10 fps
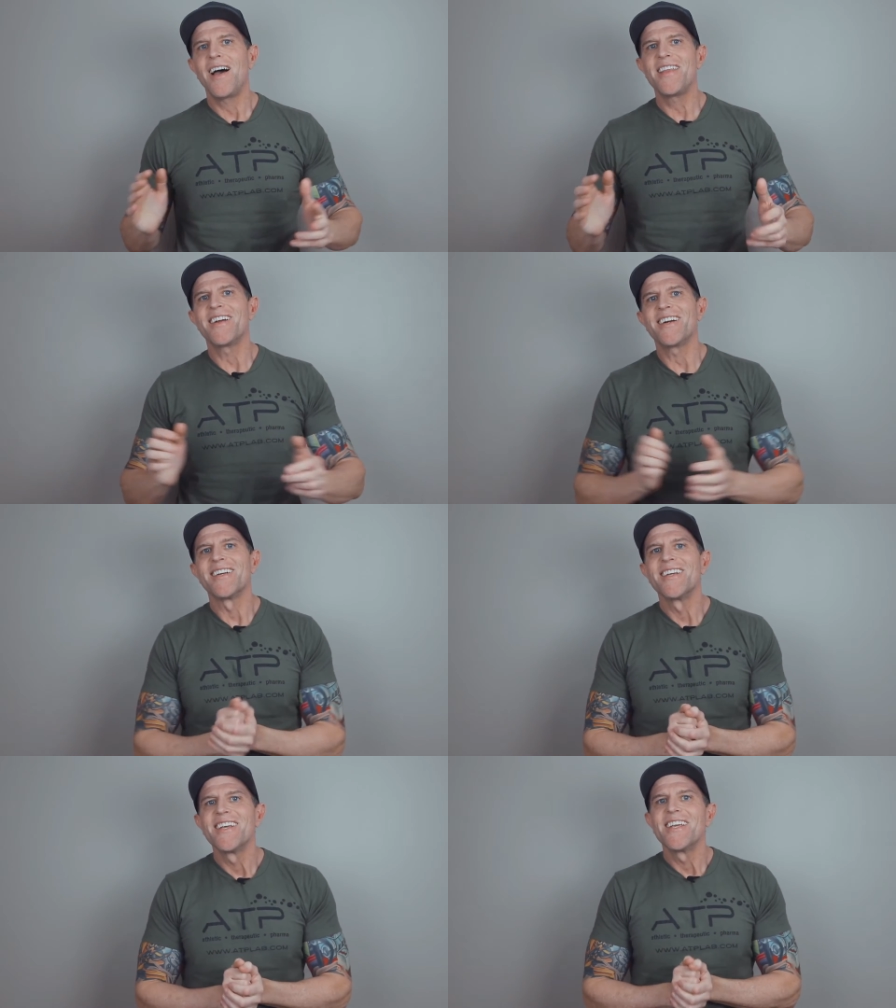Hi there.
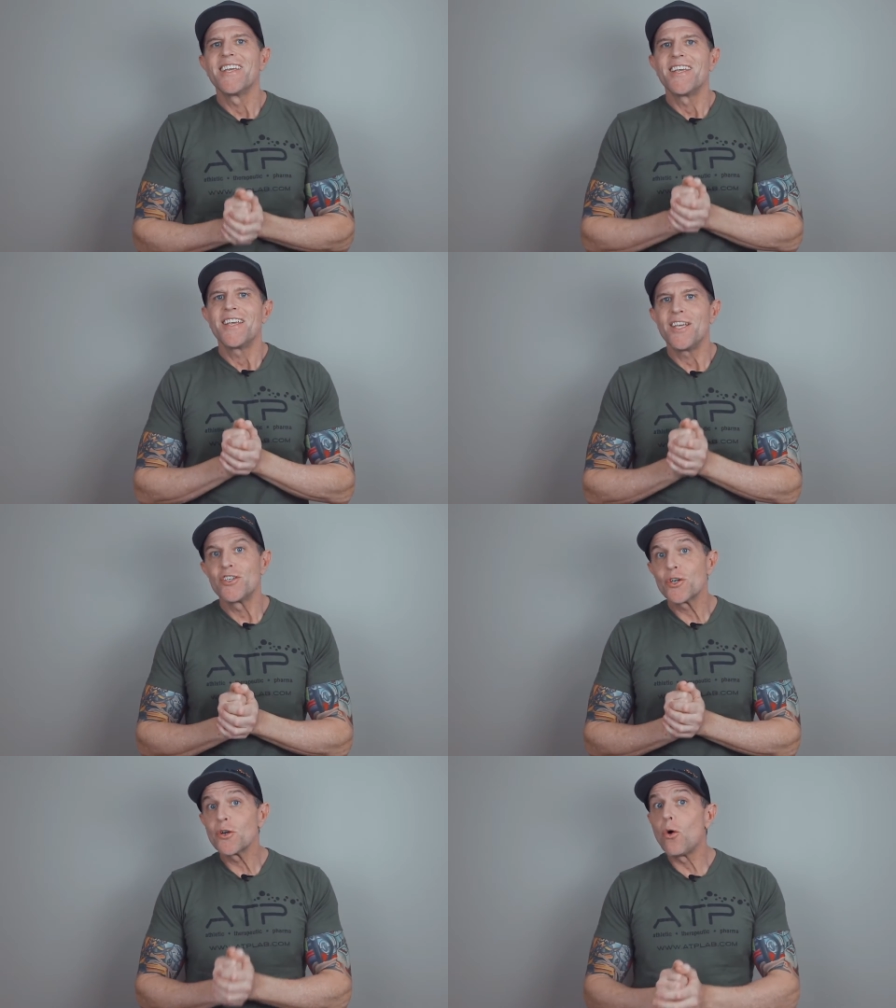
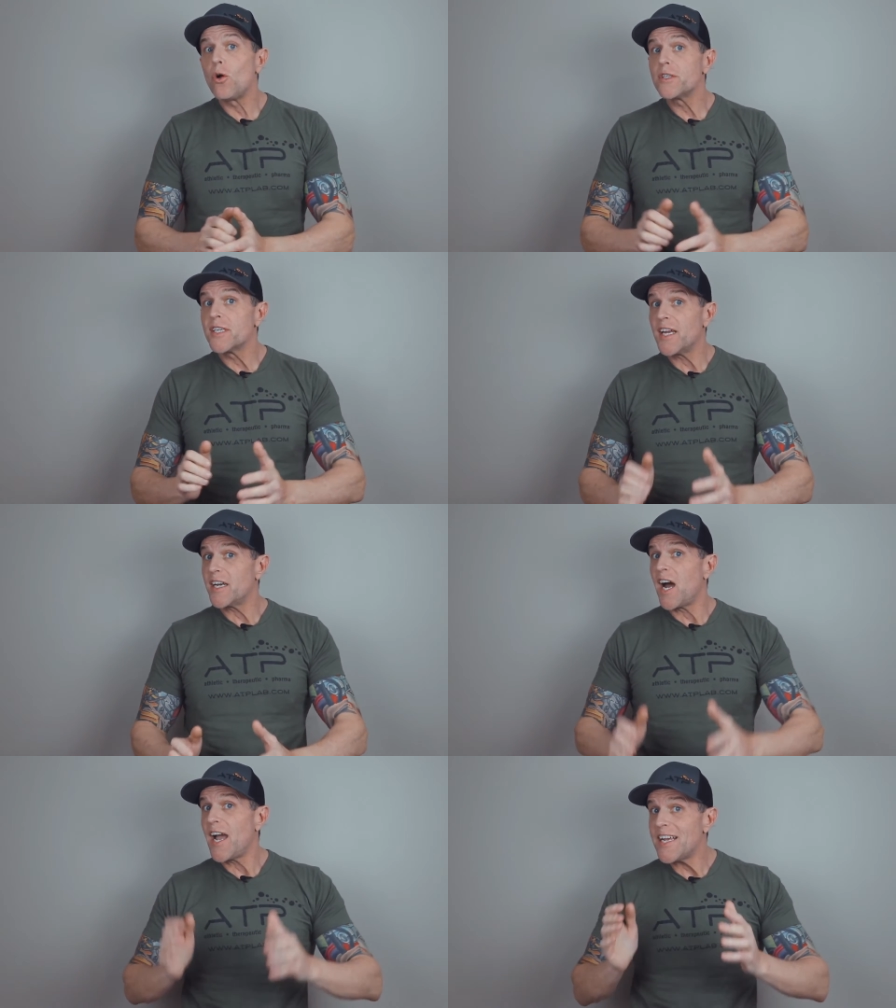Is your goal to get
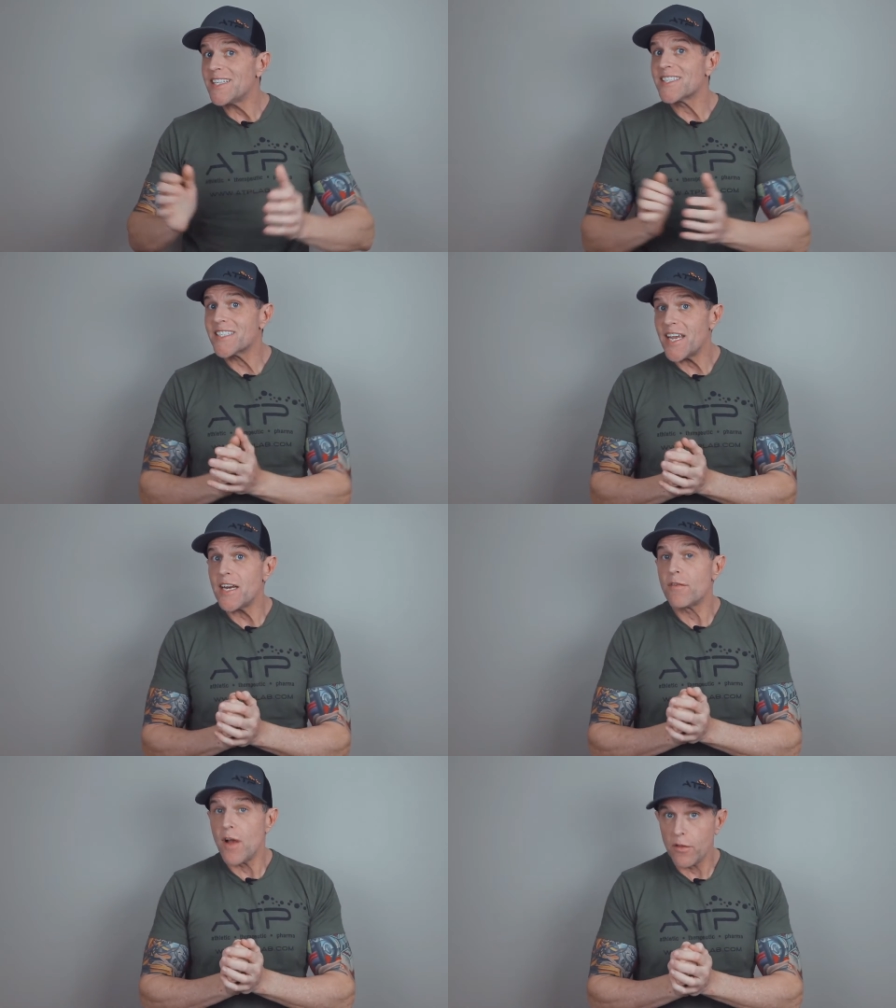in a heightened
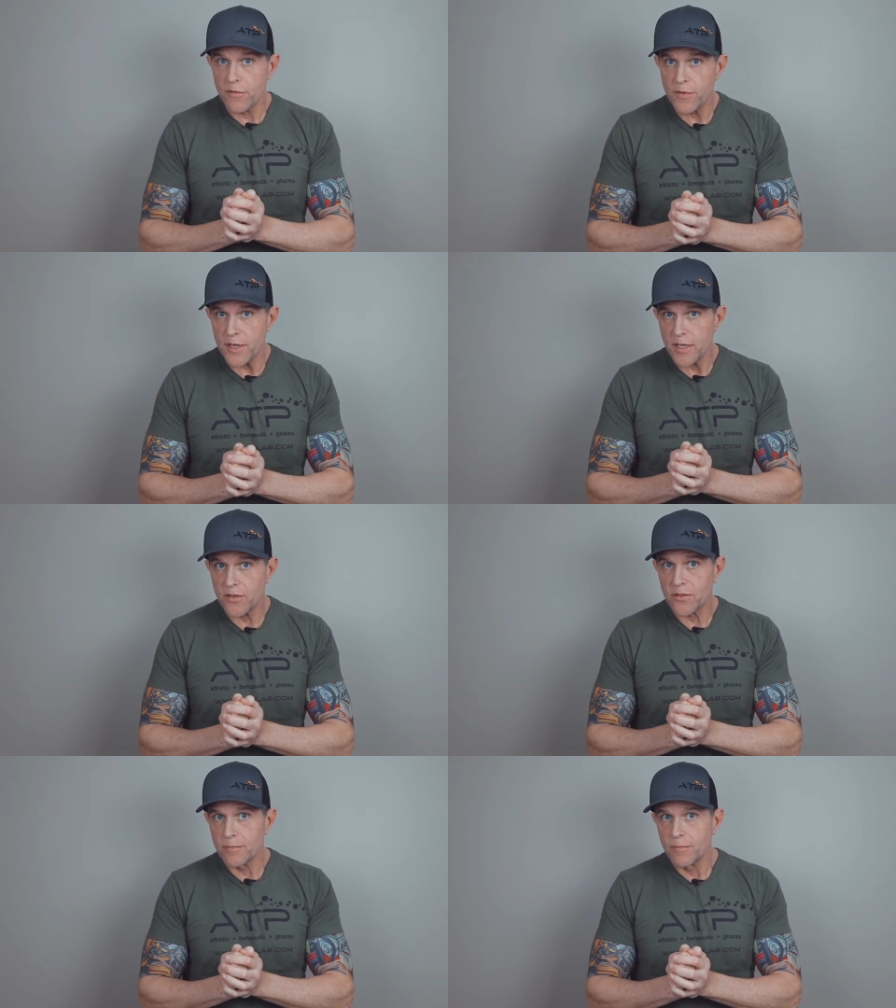state of health and
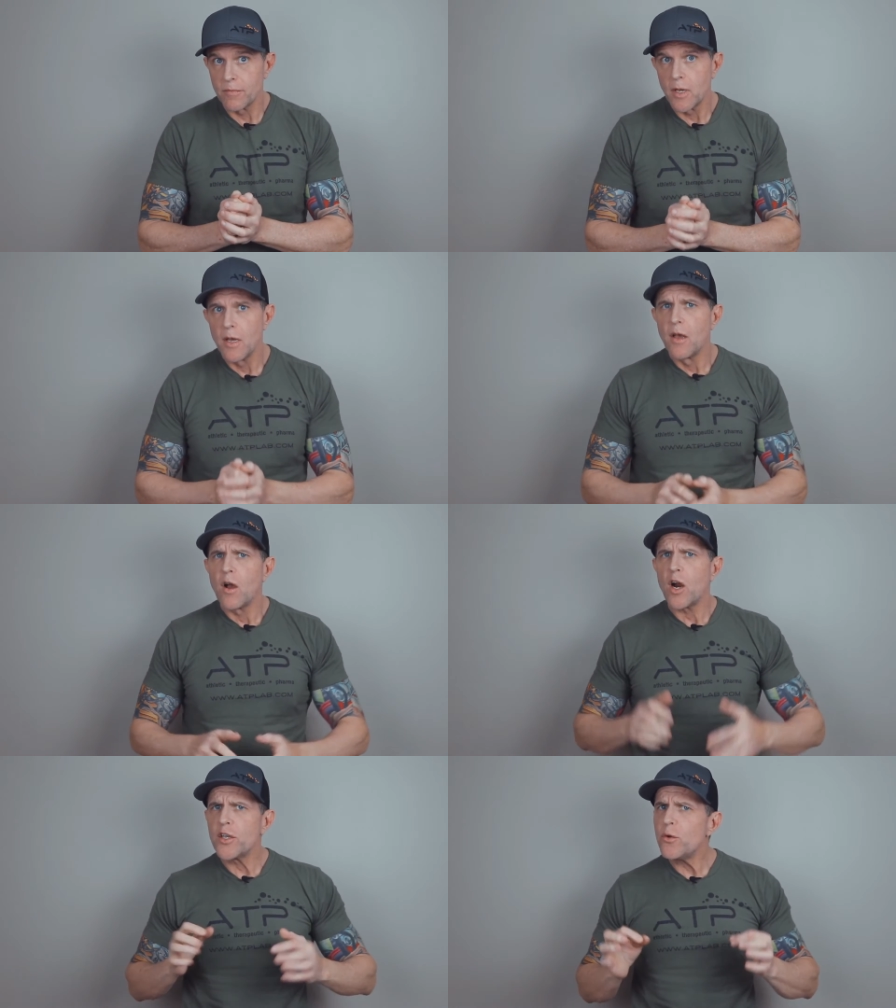fitness?
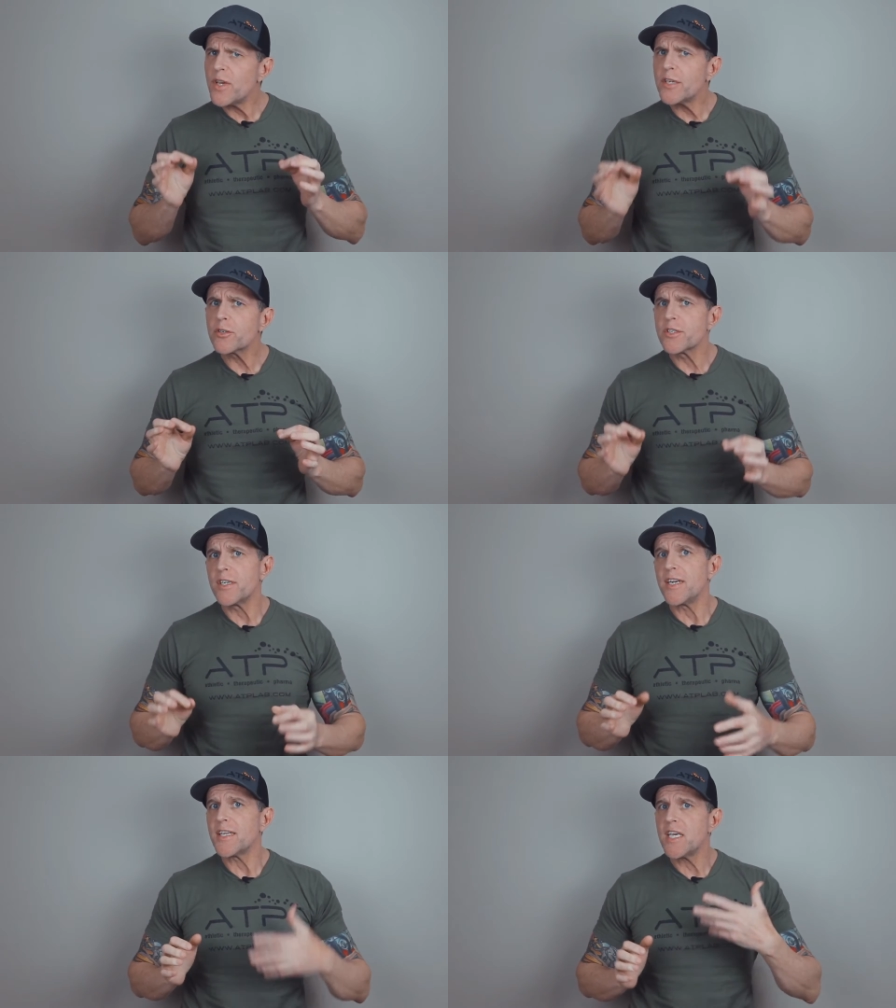Are you
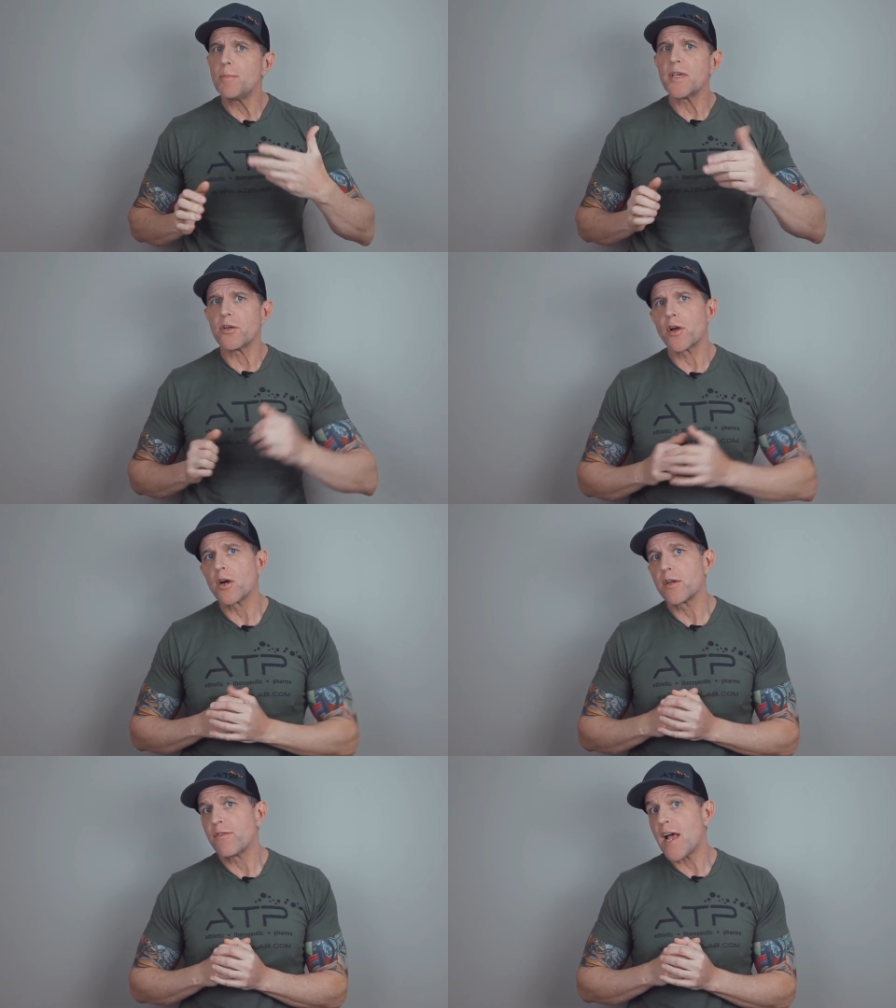interested in keeping your
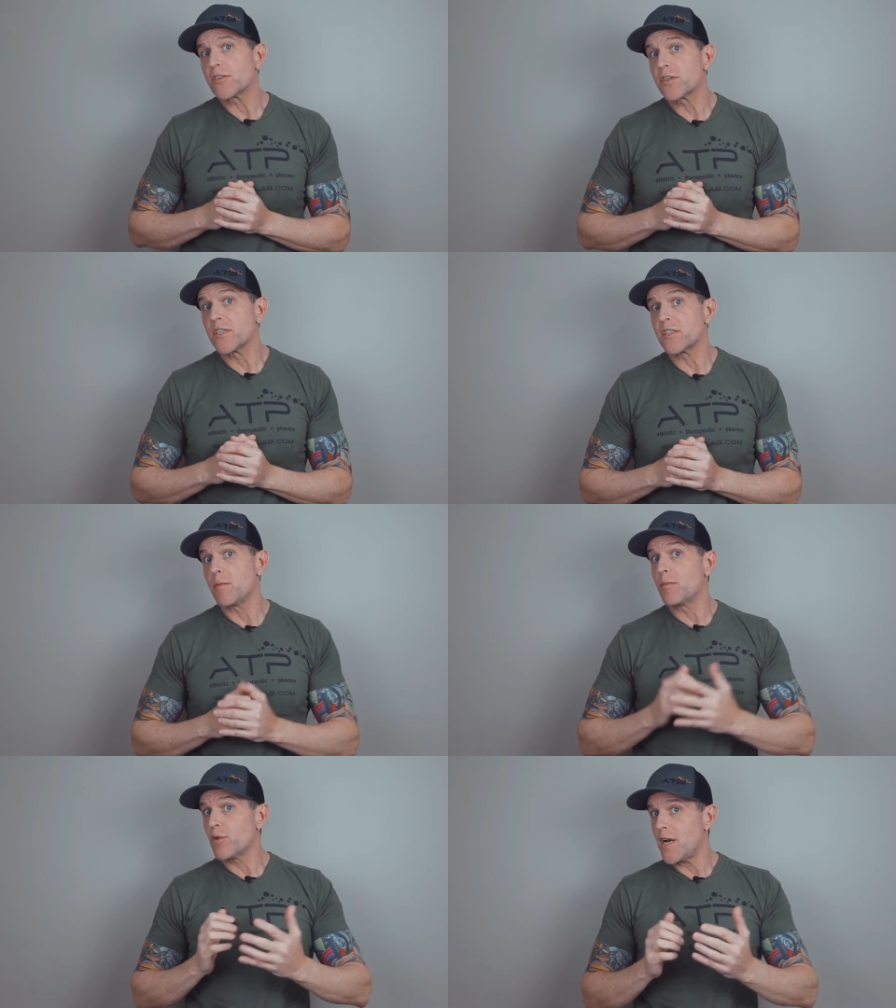cardiovascular
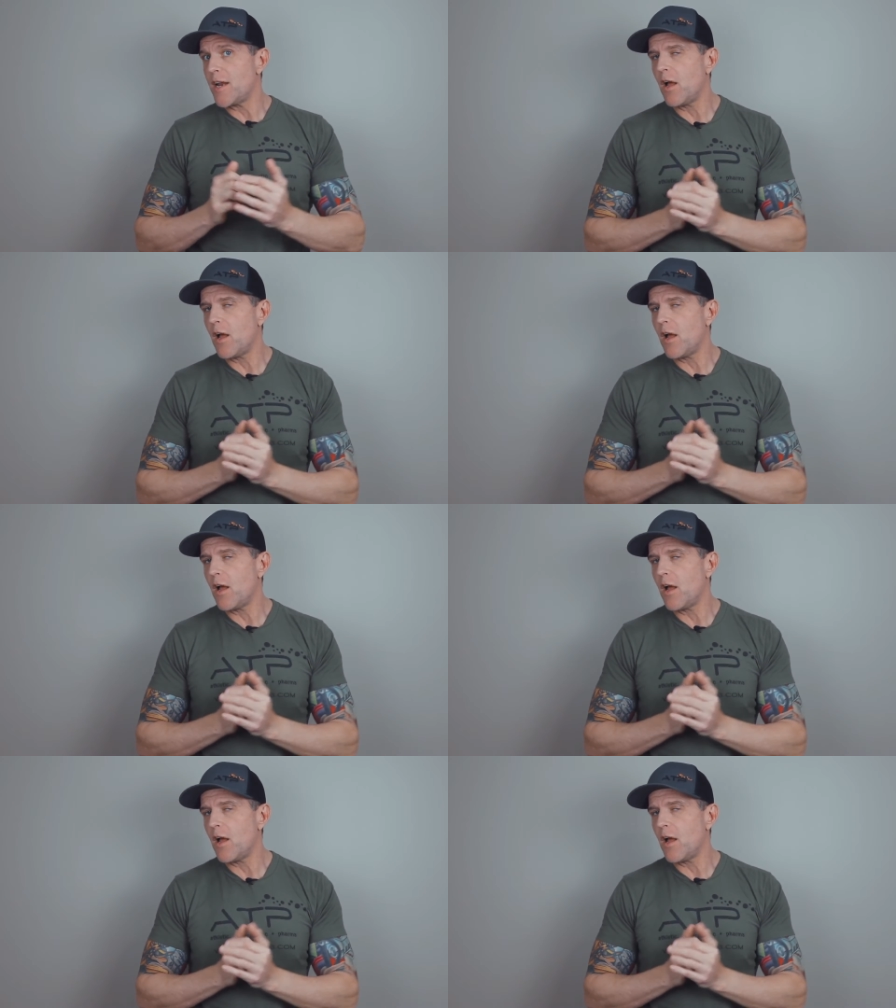system and brain